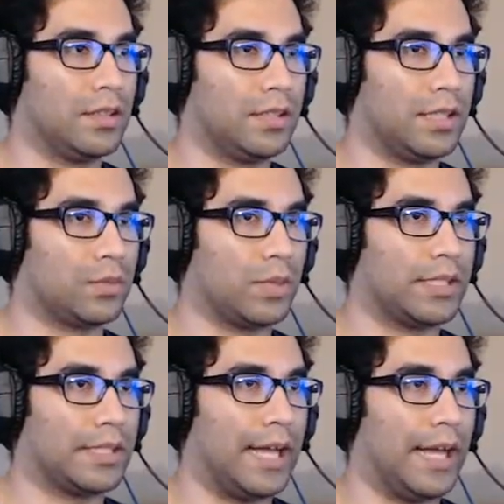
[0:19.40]
This is where it's
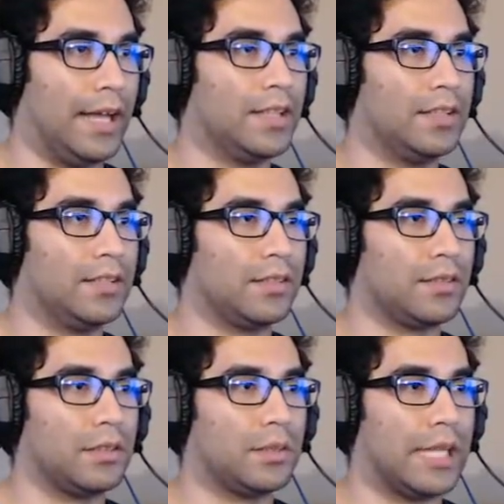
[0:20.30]
at.
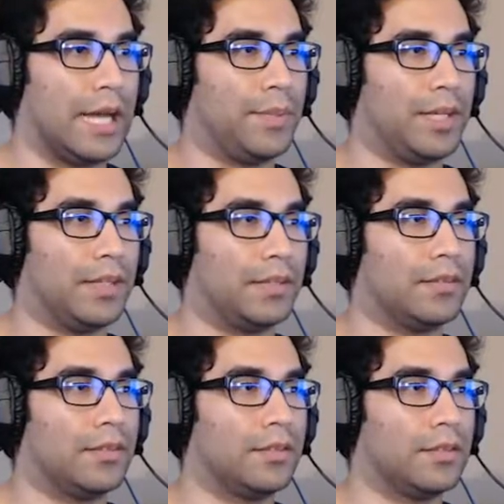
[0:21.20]
What's happening?
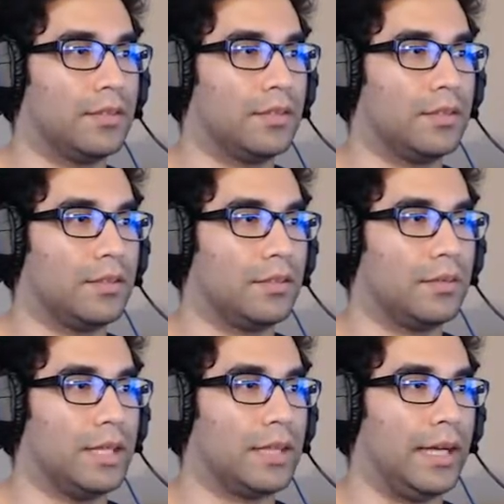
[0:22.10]

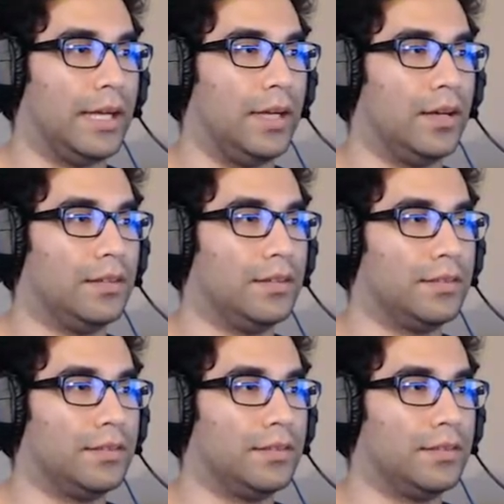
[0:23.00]
What the hell?